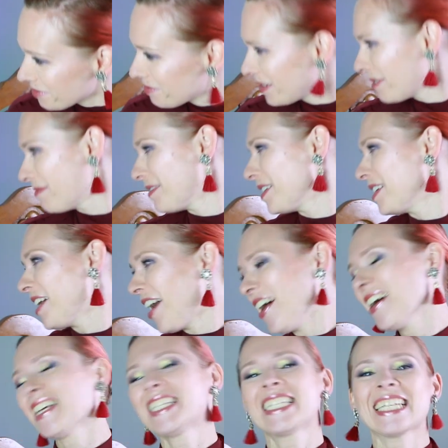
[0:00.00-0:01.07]
Or maybe
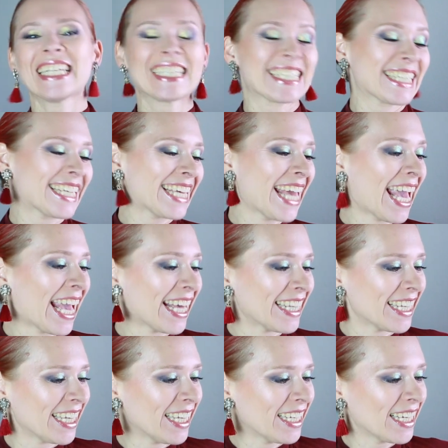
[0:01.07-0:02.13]
not. It's
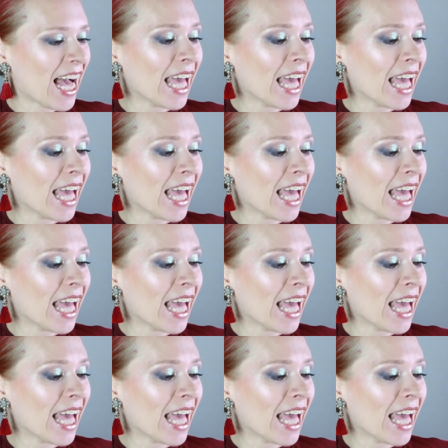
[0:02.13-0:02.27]
Kaylee.